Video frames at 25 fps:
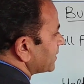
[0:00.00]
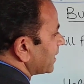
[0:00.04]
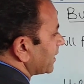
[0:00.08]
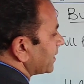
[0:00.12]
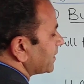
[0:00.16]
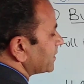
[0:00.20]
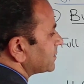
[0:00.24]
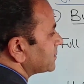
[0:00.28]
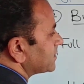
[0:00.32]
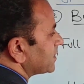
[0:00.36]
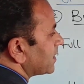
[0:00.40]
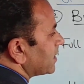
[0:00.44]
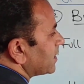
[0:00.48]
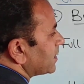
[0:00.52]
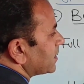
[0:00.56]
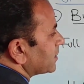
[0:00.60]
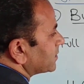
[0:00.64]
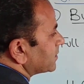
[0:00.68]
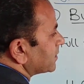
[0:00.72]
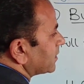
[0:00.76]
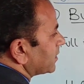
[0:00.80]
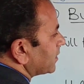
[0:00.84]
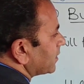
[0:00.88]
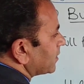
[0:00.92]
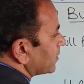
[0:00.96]
That is
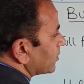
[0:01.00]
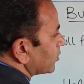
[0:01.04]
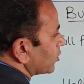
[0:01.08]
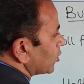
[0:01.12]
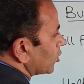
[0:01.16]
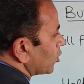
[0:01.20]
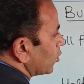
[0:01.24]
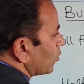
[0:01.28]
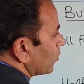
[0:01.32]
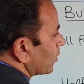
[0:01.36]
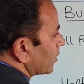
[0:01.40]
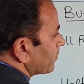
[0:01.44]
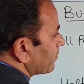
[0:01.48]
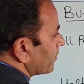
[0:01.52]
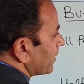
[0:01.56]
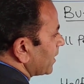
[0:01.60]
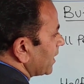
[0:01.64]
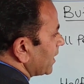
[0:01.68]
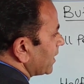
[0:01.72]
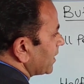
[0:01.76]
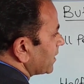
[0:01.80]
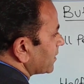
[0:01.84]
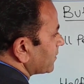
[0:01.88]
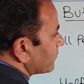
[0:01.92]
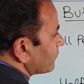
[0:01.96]
the lower
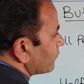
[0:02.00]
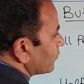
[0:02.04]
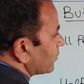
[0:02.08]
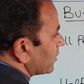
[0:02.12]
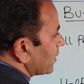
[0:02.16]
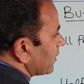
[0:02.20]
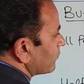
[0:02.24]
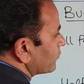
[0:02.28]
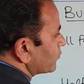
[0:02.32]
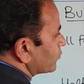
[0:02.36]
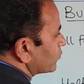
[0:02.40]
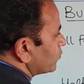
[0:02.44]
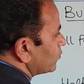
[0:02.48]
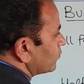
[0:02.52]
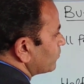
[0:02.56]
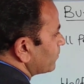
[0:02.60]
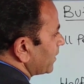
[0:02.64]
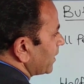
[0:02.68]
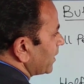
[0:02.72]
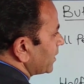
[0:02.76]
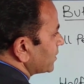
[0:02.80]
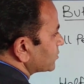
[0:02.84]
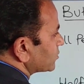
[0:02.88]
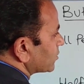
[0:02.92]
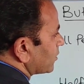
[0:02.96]
plate. If we have two
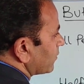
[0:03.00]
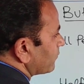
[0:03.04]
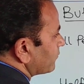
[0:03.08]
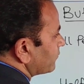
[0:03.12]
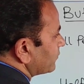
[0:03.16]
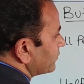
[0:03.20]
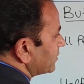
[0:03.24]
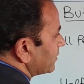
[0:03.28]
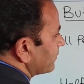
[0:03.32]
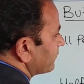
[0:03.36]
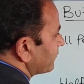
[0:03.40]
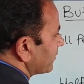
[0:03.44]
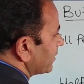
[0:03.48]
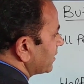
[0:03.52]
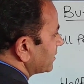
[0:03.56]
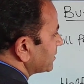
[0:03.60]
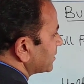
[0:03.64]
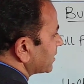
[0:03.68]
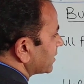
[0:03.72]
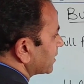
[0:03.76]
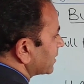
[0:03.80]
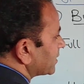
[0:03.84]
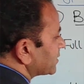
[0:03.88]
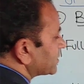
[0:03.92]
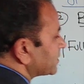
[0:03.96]
plates of different
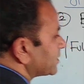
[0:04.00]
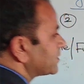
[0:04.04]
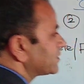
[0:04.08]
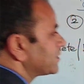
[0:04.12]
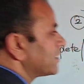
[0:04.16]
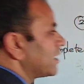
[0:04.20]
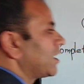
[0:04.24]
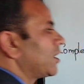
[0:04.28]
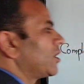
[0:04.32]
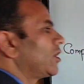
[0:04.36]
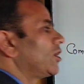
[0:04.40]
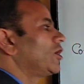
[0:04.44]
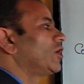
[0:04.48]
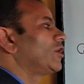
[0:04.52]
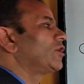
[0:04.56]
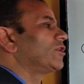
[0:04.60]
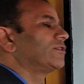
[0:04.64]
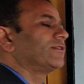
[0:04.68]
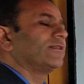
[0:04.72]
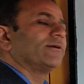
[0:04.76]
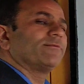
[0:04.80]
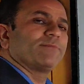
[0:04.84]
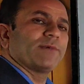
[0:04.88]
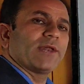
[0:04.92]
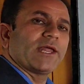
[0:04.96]
thicknesses,
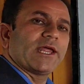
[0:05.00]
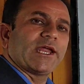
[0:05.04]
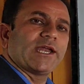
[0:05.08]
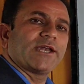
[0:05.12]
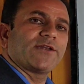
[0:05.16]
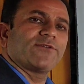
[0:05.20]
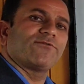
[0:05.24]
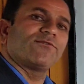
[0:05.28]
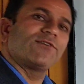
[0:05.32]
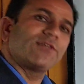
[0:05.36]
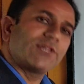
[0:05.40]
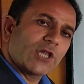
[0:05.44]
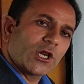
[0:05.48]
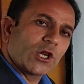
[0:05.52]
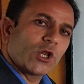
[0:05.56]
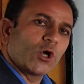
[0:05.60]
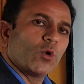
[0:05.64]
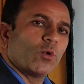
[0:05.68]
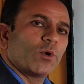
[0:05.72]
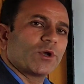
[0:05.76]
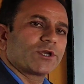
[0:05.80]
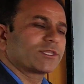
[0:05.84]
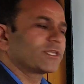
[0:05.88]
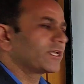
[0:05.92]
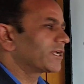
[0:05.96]
the plate with the
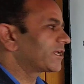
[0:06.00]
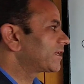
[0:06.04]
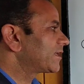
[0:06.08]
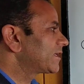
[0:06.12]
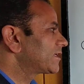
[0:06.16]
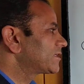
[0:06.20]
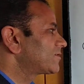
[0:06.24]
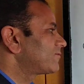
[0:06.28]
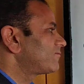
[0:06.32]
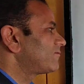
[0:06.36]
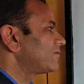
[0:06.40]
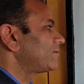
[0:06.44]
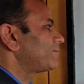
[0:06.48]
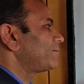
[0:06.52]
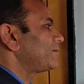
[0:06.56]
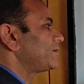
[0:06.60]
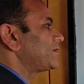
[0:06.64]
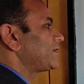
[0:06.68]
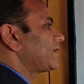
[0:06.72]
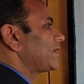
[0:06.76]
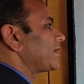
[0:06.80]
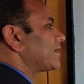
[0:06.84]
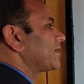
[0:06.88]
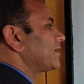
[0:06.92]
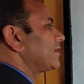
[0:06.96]
lower thickness will be
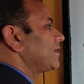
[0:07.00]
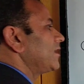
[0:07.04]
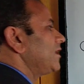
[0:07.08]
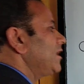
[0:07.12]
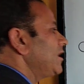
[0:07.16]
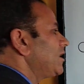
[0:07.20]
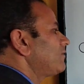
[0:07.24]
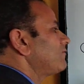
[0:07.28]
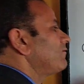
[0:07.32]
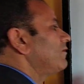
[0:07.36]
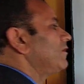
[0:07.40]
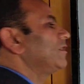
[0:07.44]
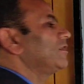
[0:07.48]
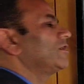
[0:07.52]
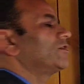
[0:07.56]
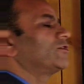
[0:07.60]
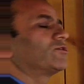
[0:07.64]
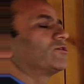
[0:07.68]
taken equal